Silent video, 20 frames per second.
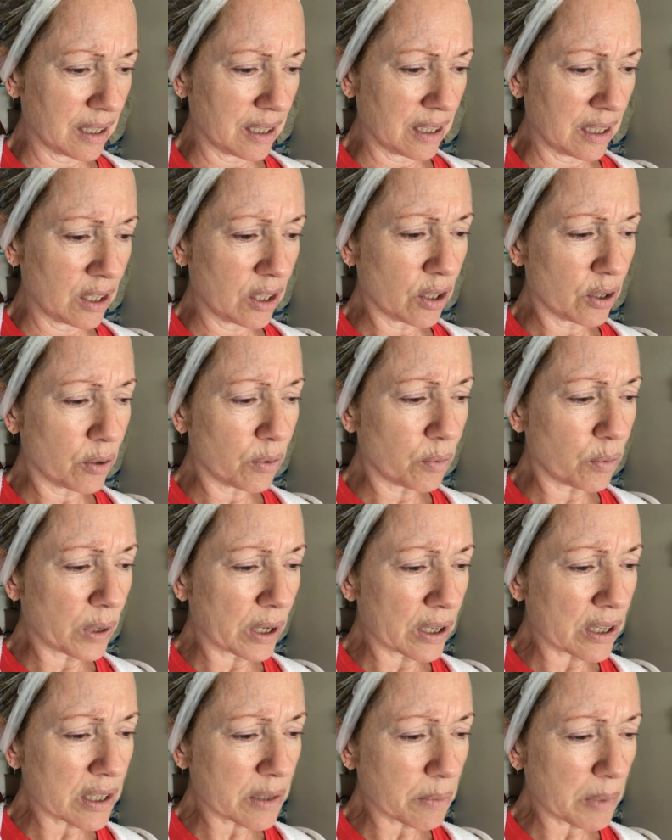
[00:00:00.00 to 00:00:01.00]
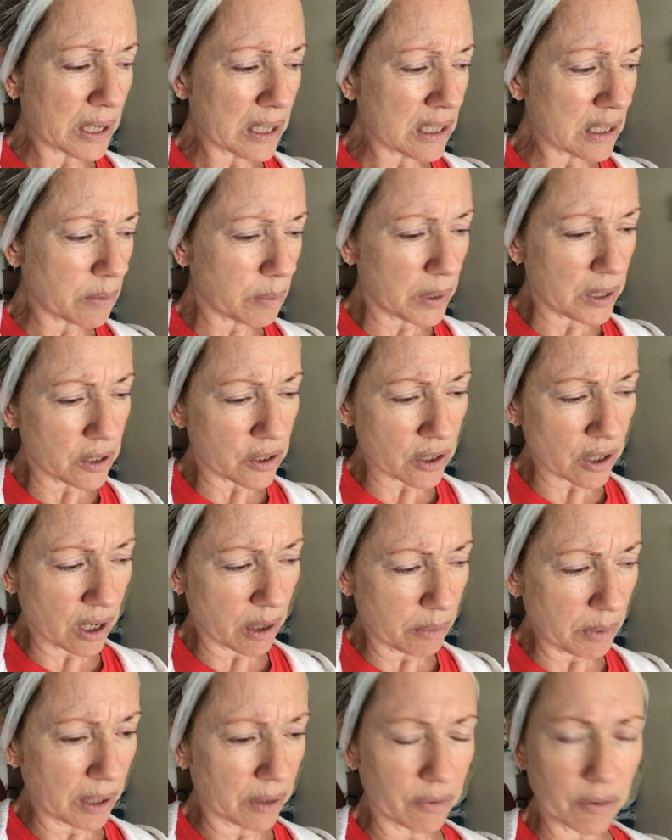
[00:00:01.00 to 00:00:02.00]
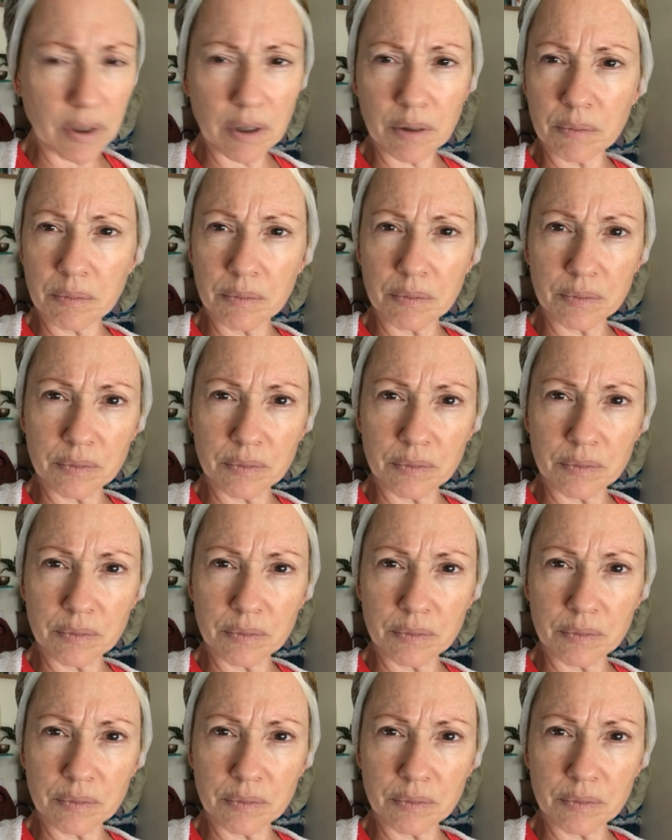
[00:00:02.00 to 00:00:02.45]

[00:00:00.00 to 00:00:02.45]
you know, where is my speech coming from?